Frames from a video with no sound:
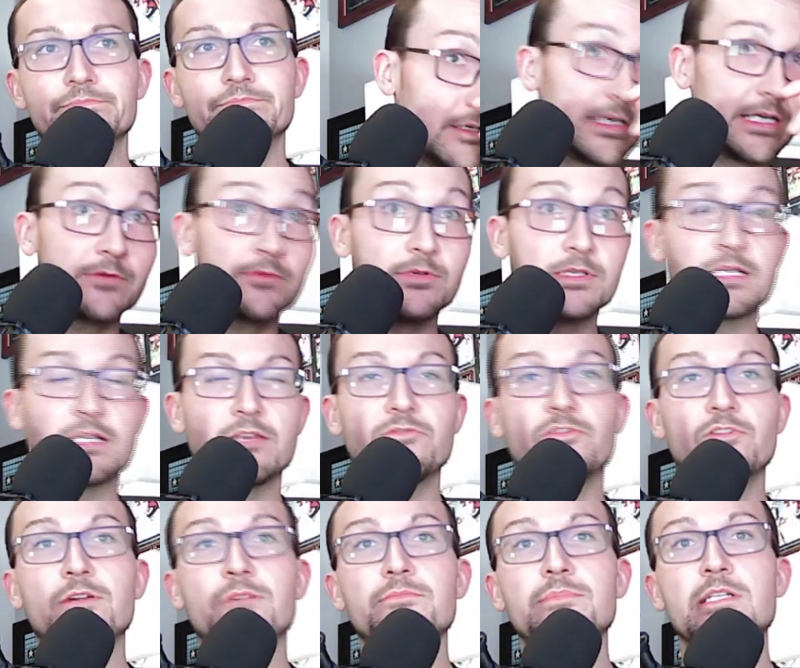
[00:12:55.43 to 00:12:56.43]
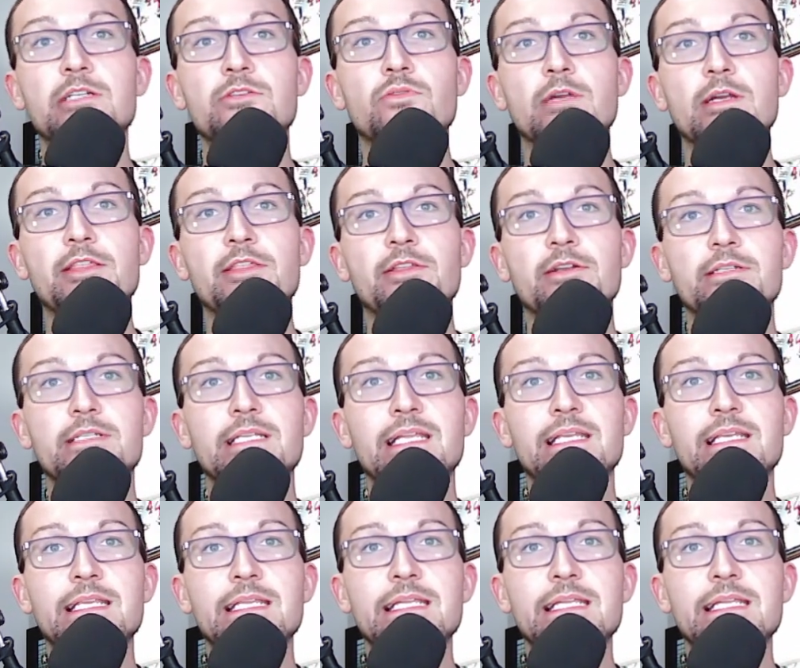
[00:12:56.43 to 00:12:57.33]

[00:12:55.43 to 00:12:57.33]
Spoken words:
When he was confirmed in 2013,